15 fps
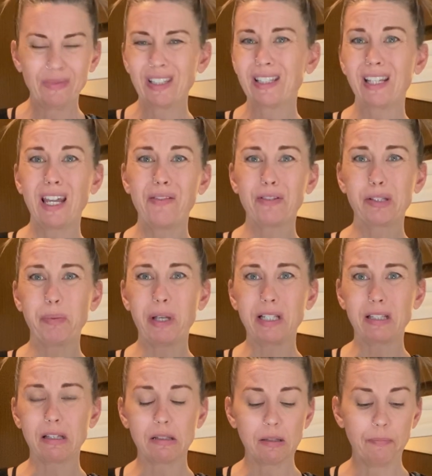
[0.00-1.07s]
it's not even
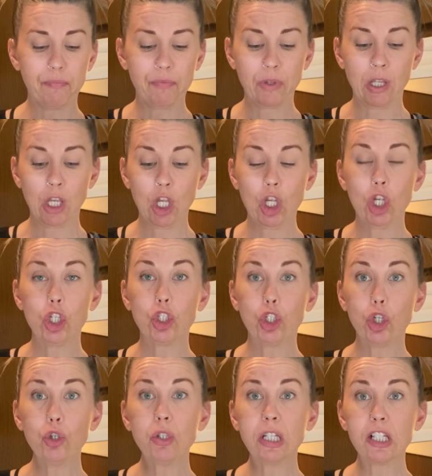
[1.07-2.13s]
spices,
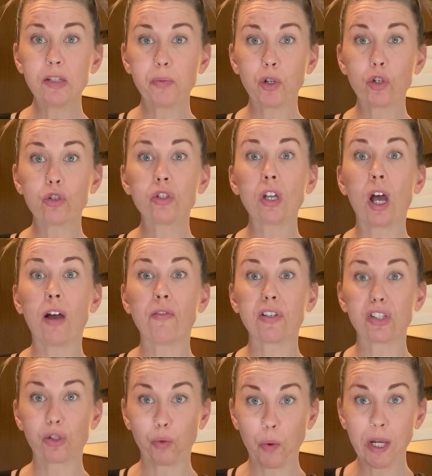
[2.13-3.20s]
2 teaspoons of a
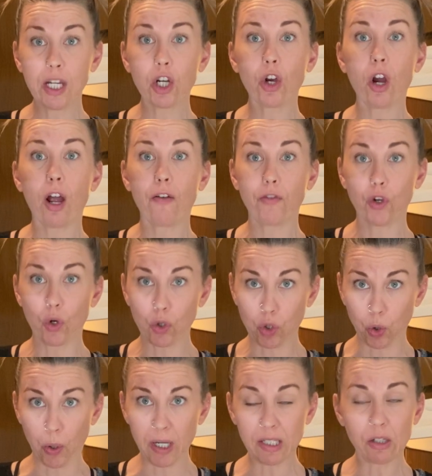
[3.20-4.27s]
sweetener of your
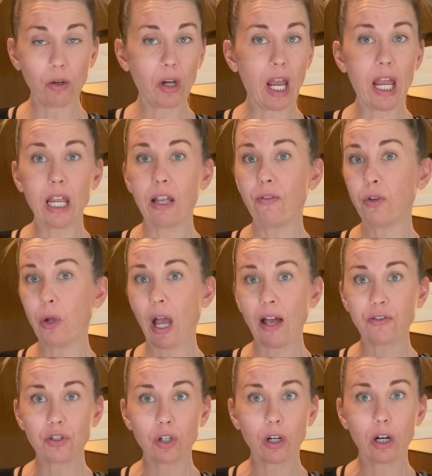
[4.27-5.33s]
choice, okay? If you
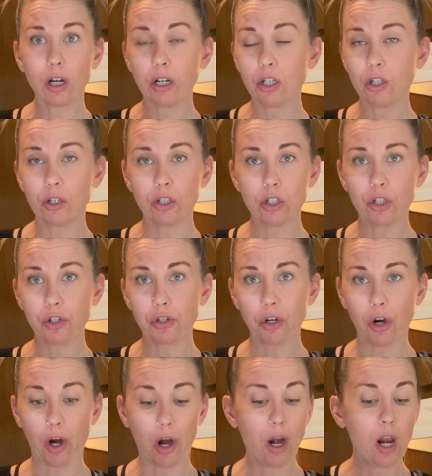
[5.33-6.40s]
have sugar, you can use
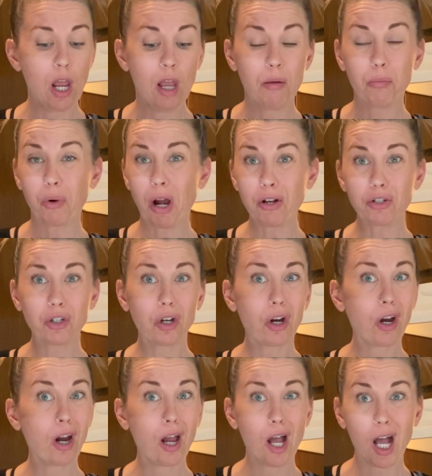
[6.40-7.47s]
sugar. Brown
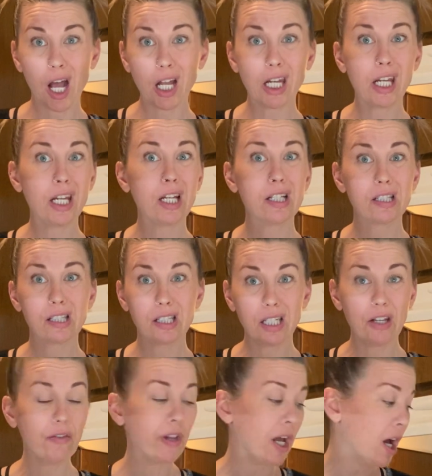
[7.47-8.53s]
sugar, honey,
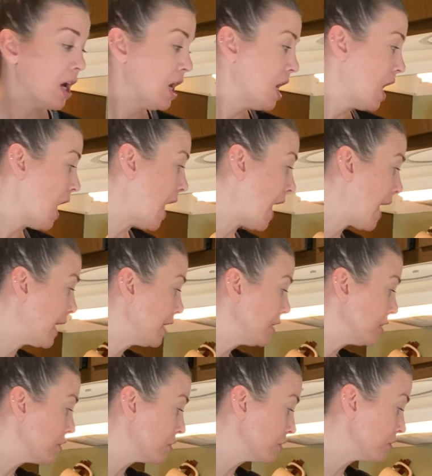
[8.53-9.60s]
stevia. I
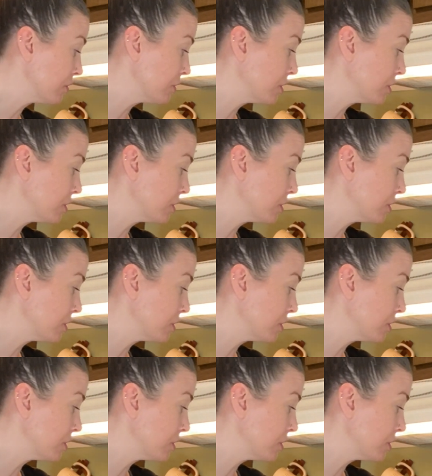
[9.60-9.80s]
use